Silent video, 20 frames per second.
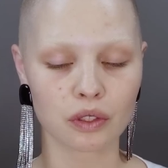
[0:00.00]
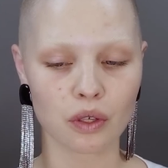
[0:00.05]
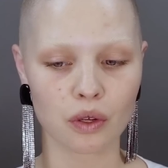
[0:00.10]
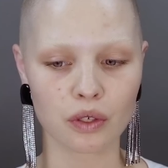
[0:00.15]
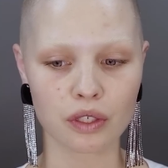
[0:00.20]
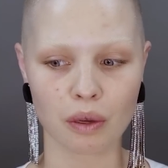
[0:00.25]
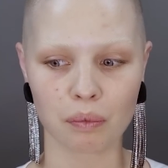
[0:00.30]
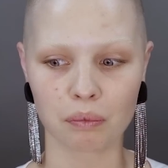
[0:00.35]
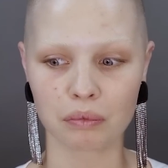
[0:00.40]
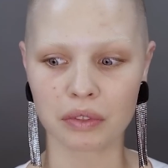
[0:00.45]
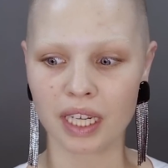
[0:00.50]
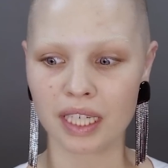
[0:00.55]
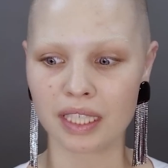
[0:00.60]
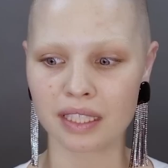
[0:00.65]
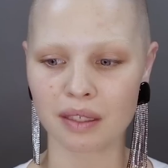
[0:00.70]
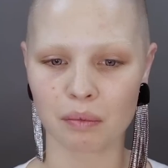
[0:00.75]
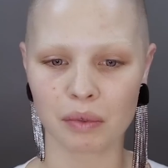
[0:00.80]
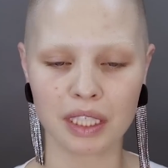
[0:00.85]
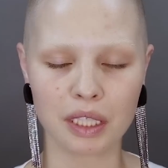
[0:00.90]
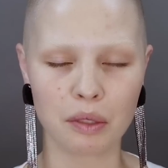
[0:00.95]
So some days
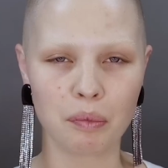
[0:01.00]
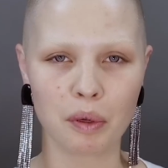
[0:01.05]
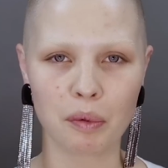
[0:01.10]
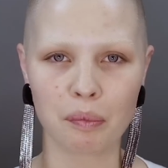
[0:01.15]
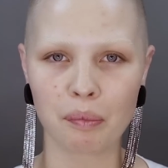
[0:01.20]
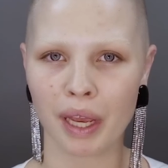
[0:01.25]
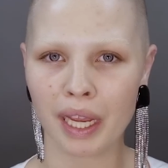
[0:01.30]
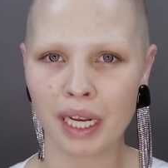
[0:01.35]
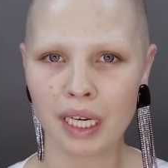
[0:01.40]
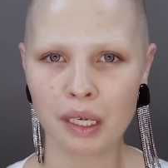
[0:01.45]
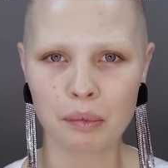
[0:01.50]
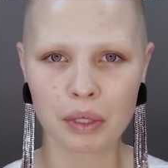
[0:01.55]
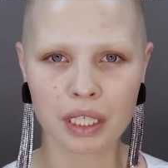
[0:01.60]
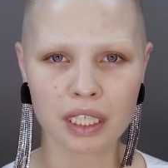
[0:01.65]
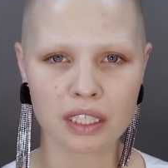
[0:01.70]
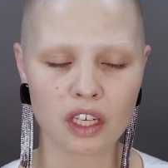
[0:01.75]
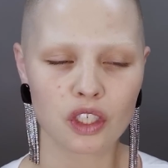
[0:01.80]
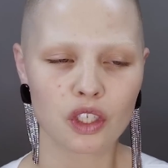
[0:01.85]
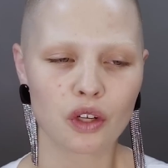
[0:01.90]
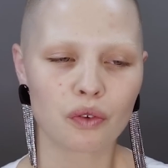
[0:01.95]
I'm a little bit paler
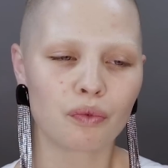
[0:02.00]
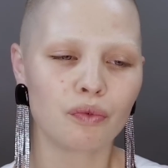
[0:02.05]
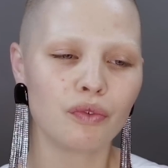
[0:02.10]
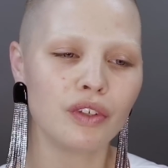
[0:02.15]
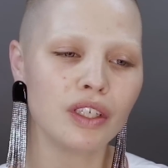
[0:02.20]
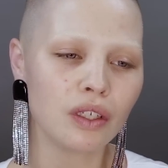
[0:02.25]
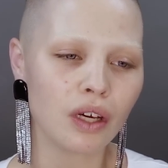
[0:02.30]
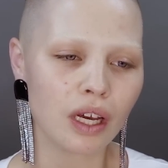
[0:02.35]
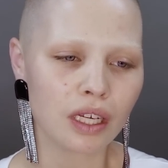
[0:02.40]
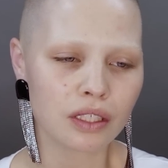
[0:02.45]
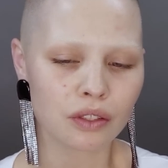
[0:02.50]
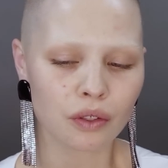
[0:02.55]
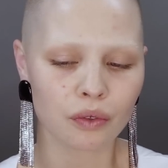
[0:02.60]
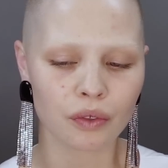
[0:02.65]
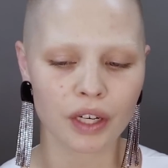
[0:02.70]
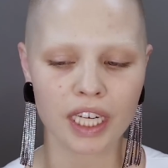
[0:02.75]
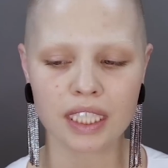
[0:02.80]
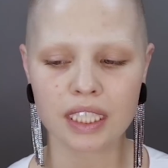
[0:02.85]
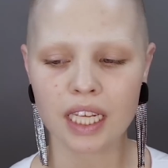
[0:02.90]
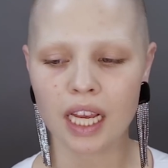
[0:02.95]
because I don't feel as
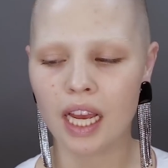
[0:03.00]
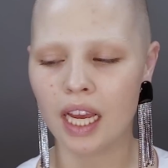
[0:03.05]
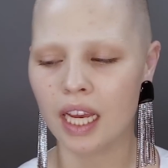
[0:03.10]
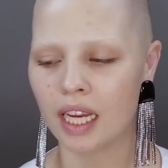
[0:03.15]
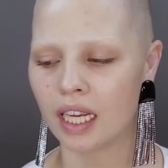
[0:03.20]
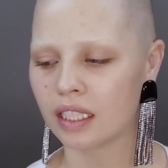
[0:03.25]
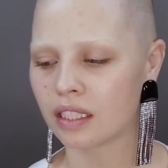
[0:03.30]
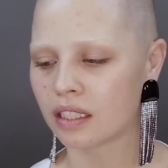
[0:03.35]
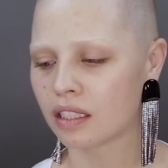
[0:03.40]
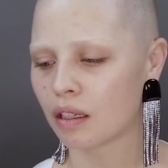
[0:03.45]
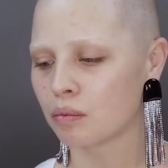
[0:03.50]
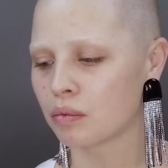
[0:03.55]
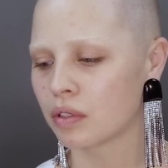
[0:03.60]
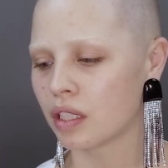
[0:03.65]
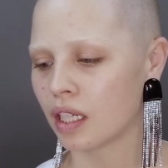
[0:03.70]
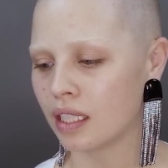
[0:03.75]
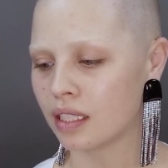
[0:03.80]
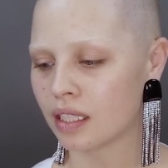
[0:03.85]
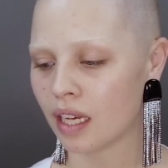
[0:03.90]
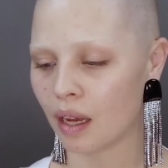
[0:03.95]
great, and some
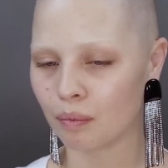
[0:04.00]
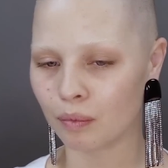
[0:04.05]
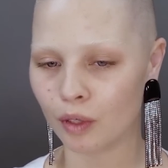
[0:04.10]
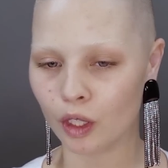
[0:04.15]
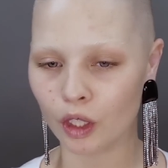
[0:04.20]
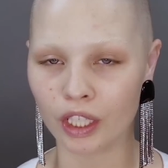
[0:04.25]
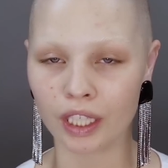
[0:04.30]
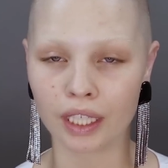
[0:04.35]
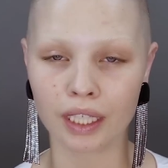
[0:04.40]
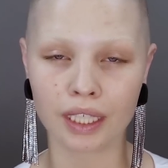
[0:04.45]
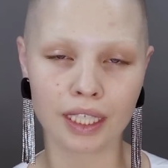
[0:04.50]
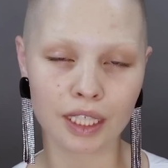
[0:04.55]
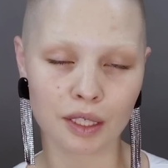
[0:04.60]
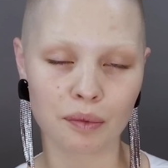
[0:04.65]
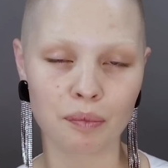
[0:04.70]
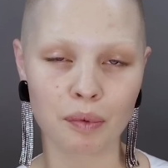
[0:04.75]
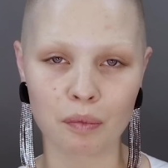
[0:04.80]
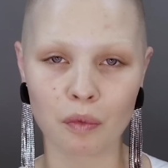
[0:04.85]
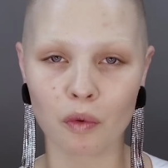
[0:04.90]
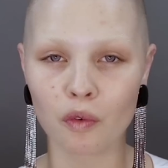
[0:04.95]
days I'm looking a little
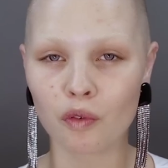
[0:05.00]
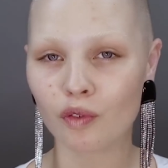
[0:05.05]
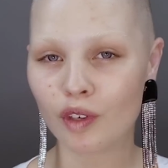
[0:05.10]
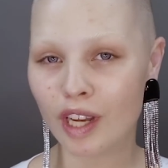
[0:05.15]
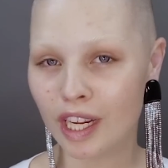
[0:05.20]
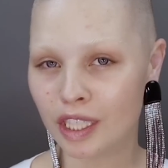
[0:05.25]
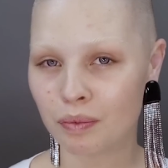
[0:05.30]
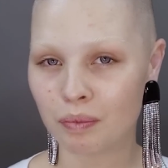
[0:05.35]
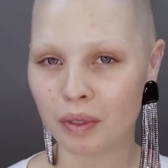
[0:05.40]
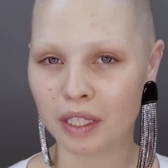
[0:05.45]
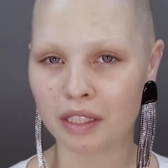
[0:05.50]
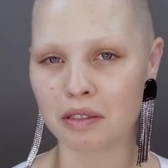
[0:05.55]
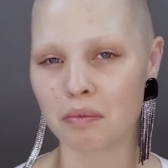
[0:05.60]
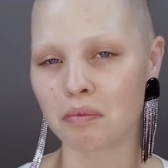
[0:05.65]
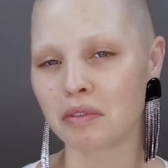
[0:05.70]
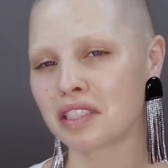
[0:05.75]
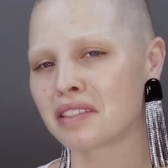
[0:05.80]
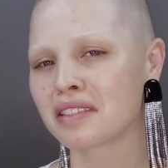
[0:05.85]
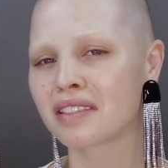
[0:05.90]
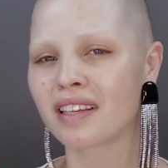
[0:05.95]
bit more flushed because
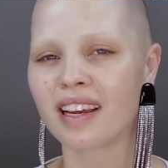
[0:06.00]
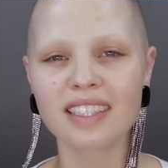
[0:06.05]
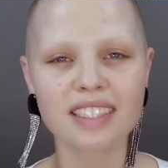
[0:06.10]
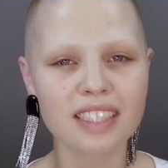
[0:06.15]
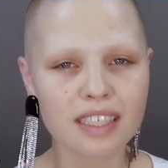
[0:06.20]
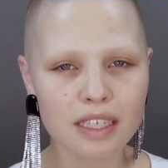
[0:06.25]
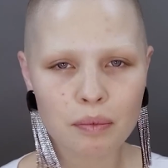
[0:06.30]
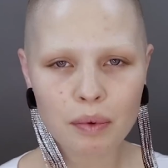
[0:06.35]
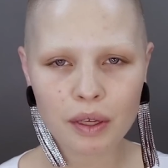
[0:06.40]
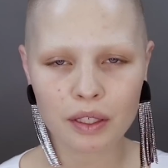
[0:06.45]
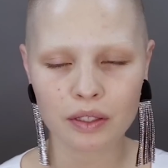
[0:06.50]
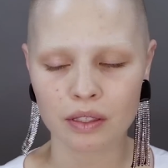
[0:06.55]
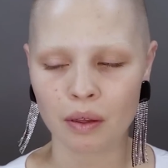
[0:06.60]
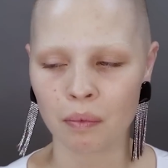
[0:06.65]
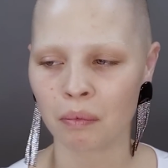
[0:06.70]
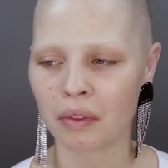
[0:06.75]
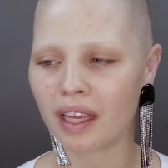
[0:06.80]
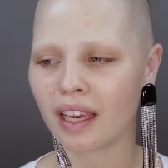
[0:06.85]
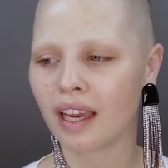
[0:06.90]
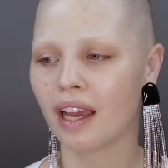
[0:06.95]
I'm excited about
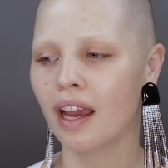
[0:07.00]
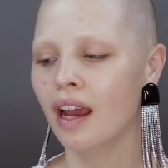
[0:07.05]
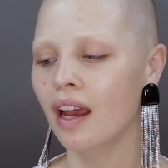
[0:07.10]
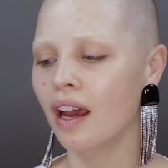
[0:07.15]
something.